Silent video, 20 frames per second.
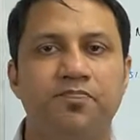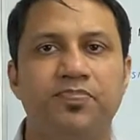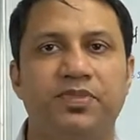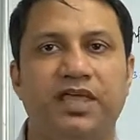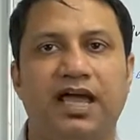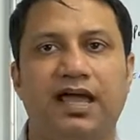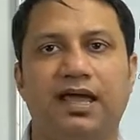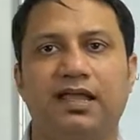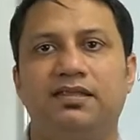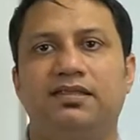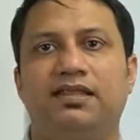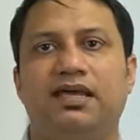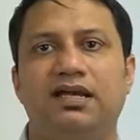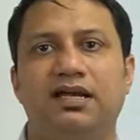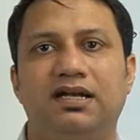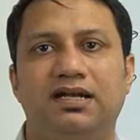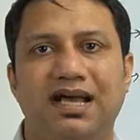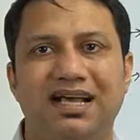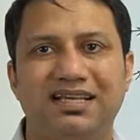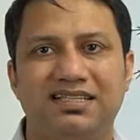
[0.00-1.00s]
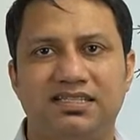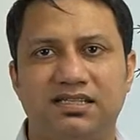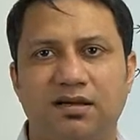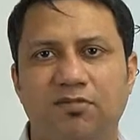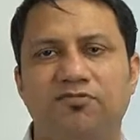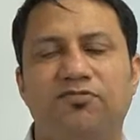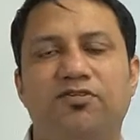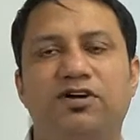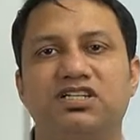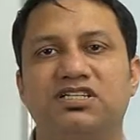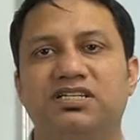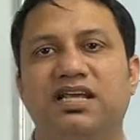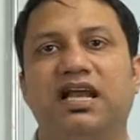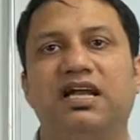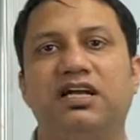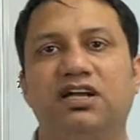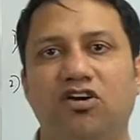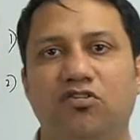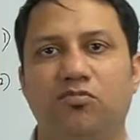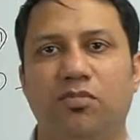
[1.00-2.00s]
And then it has some
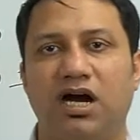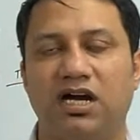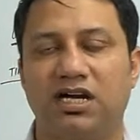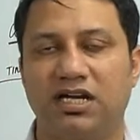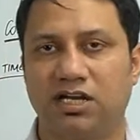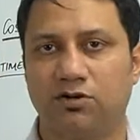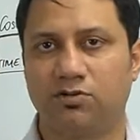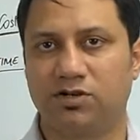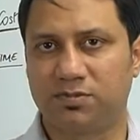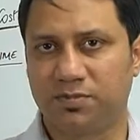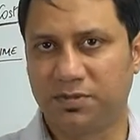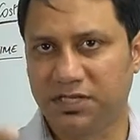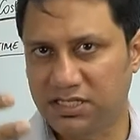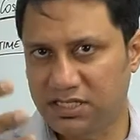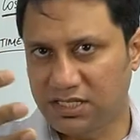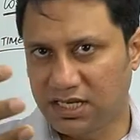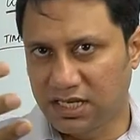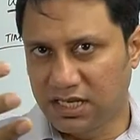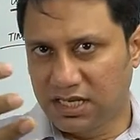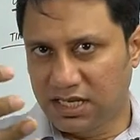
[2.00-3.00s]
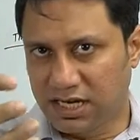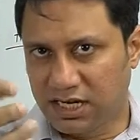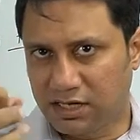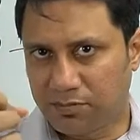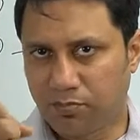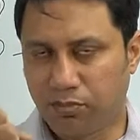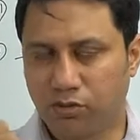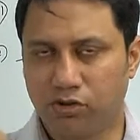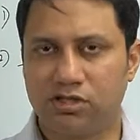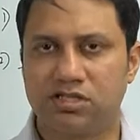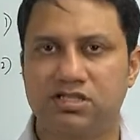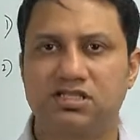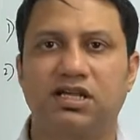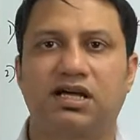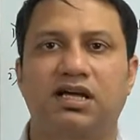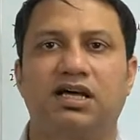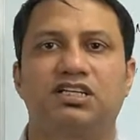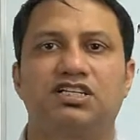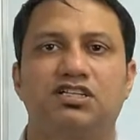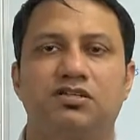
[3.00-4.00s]
functionality of marketing, which means it pulls the
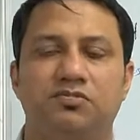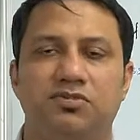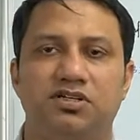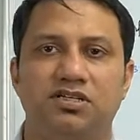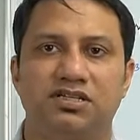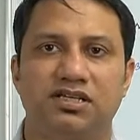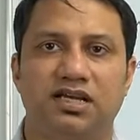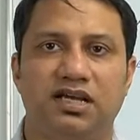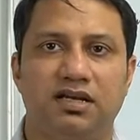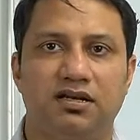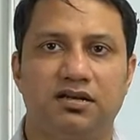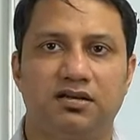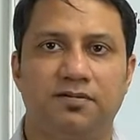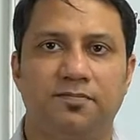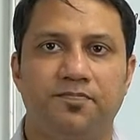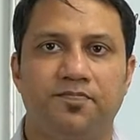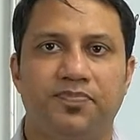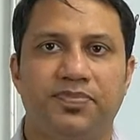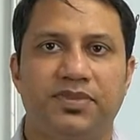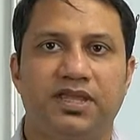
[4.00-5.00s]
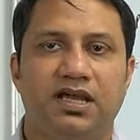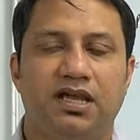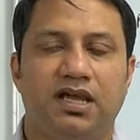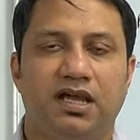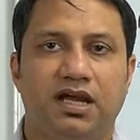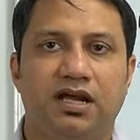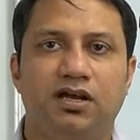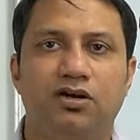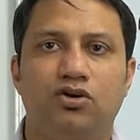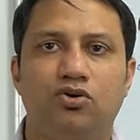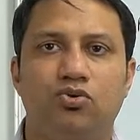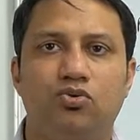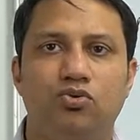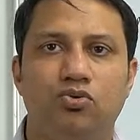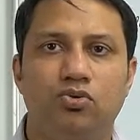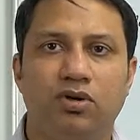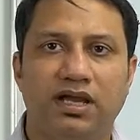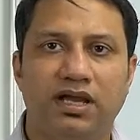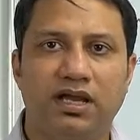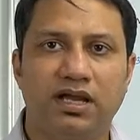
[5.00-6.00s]
customers into
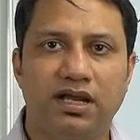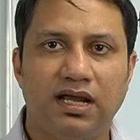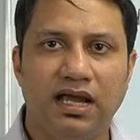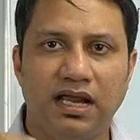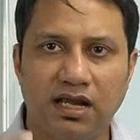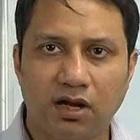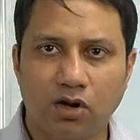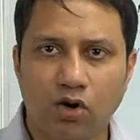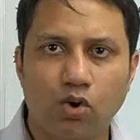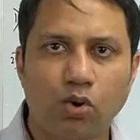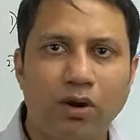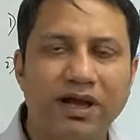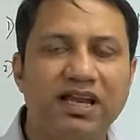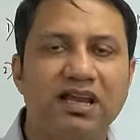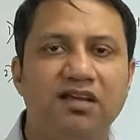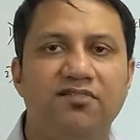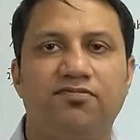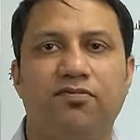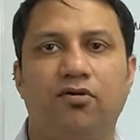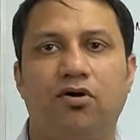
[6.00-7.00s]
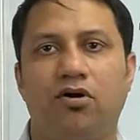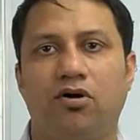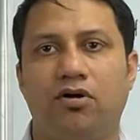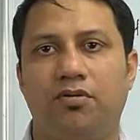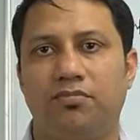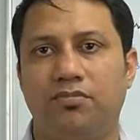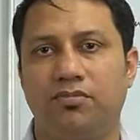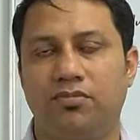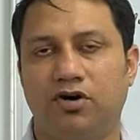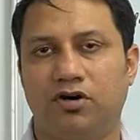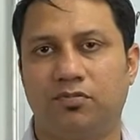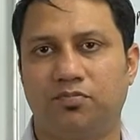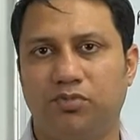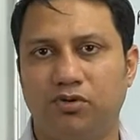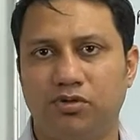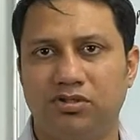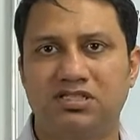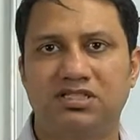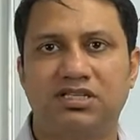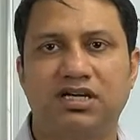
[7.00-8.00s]
an inquiry form, or
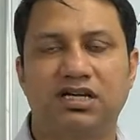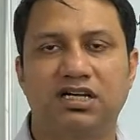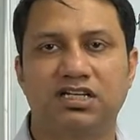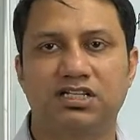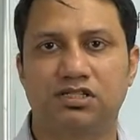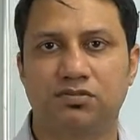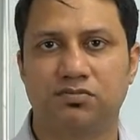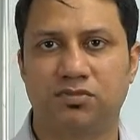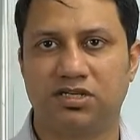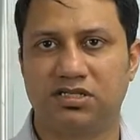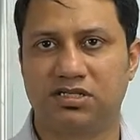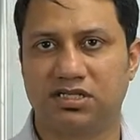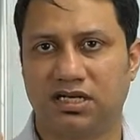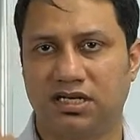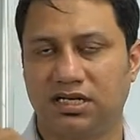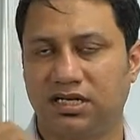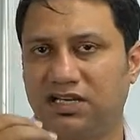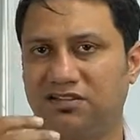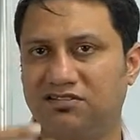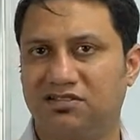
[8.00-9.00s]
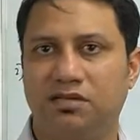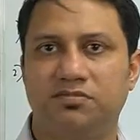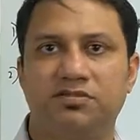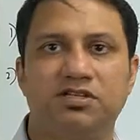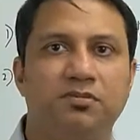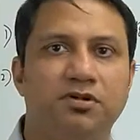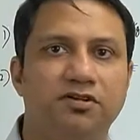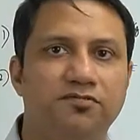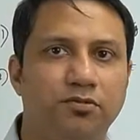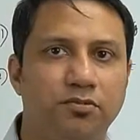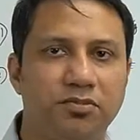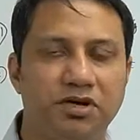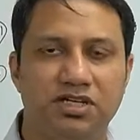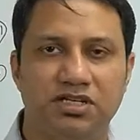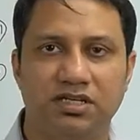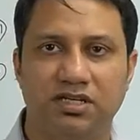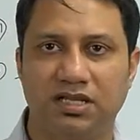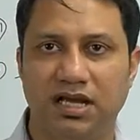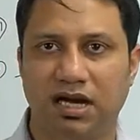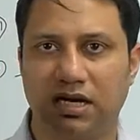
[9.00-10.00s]
pulls the customers in, gives them some
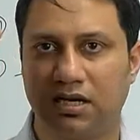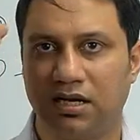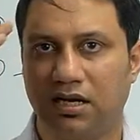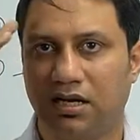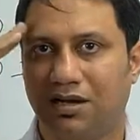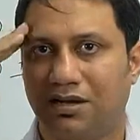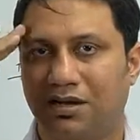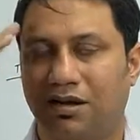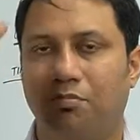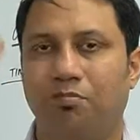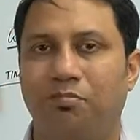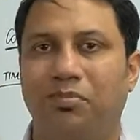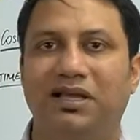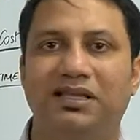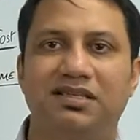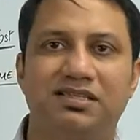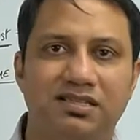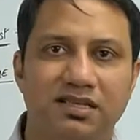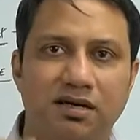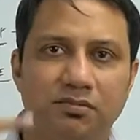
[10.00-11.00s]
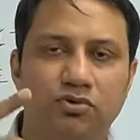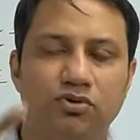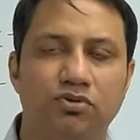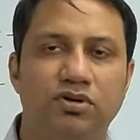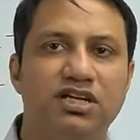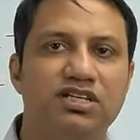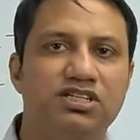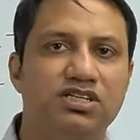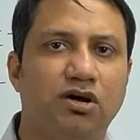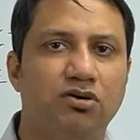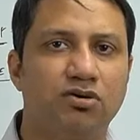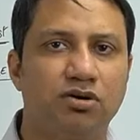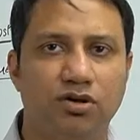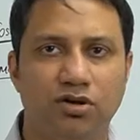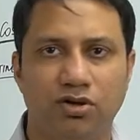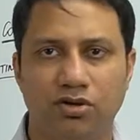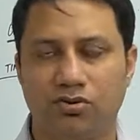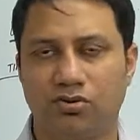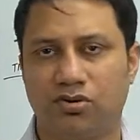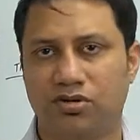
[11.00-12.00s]
information that compels them to reach out to
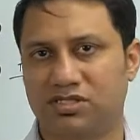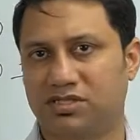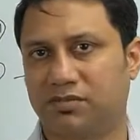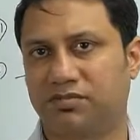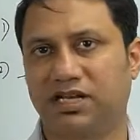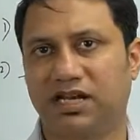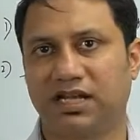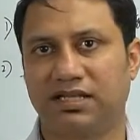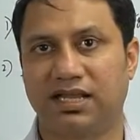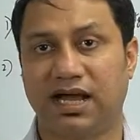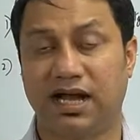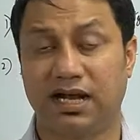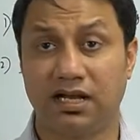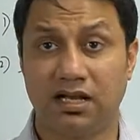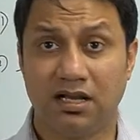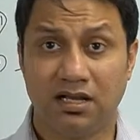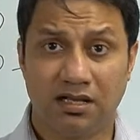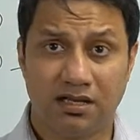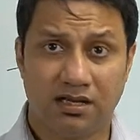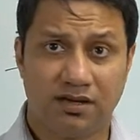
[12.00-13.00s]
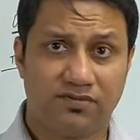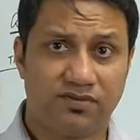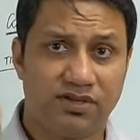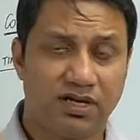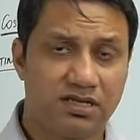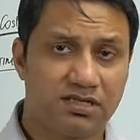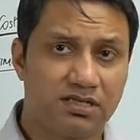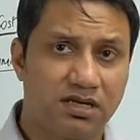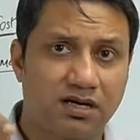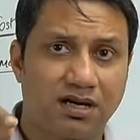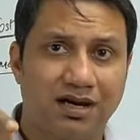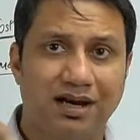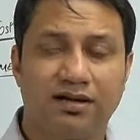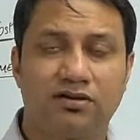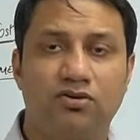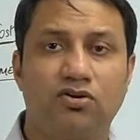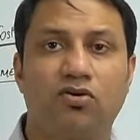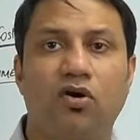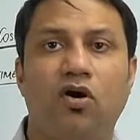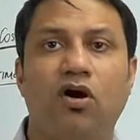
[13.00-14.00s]
you or something like that. If there is a click
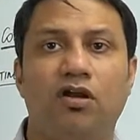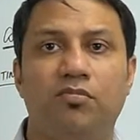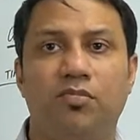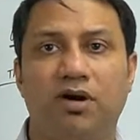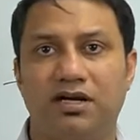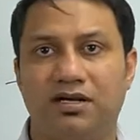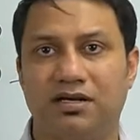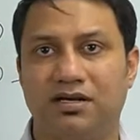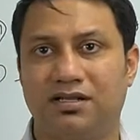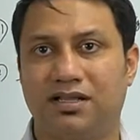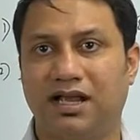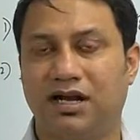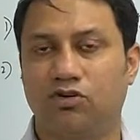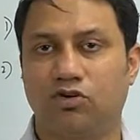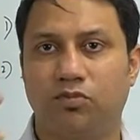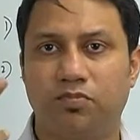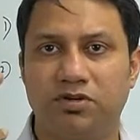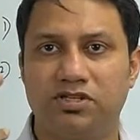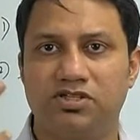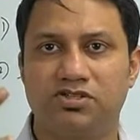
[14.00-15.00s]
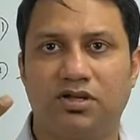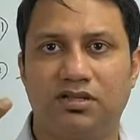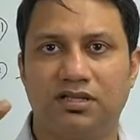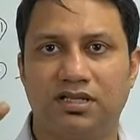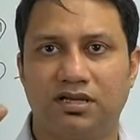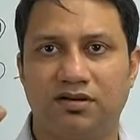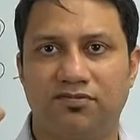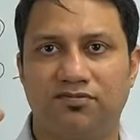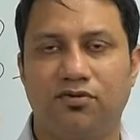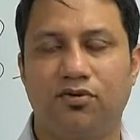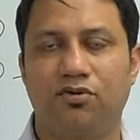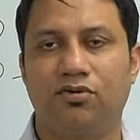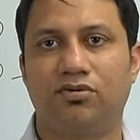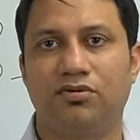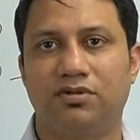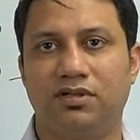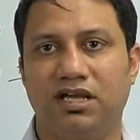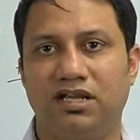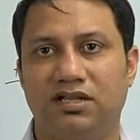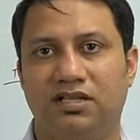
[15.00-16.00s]
to call button that opens on their phone,
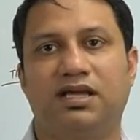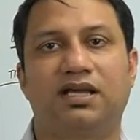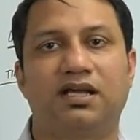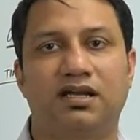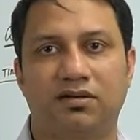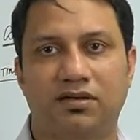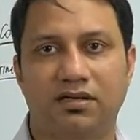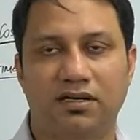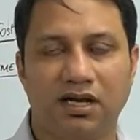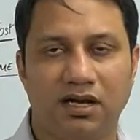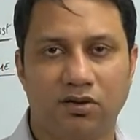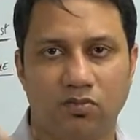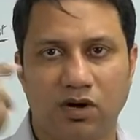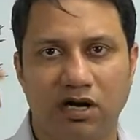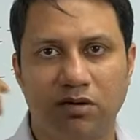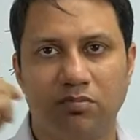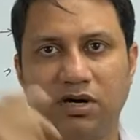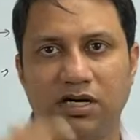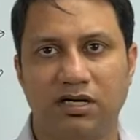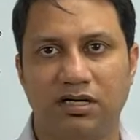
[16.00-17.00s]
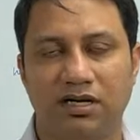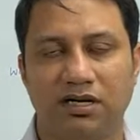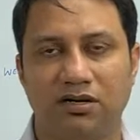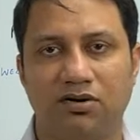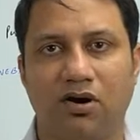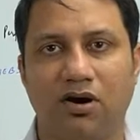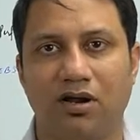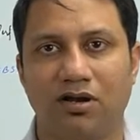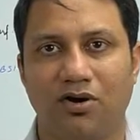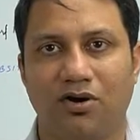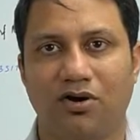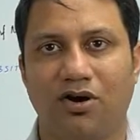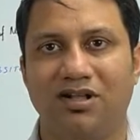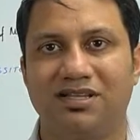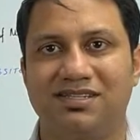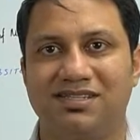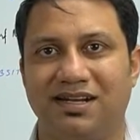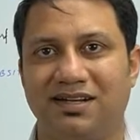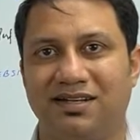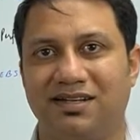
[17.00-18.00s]
they can click one button and call your call
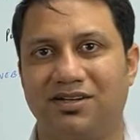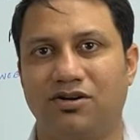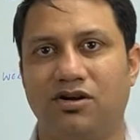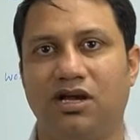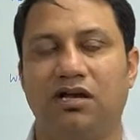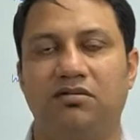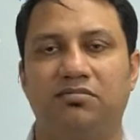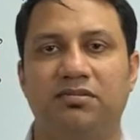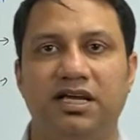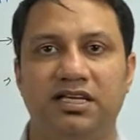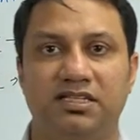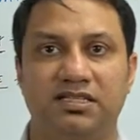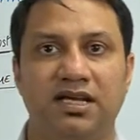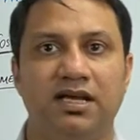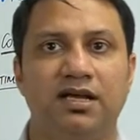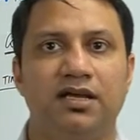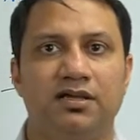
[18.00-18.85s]
center or help desk.